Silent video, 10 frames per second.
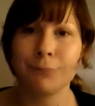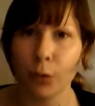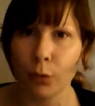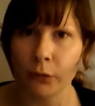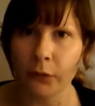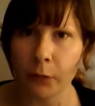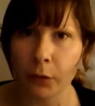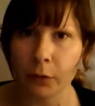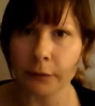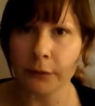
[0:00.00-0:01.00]

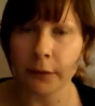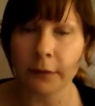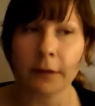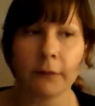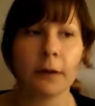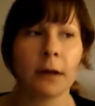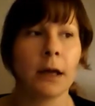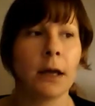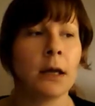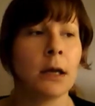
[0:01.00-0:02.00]
plausible
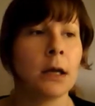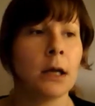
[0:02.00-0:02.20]
scientifically.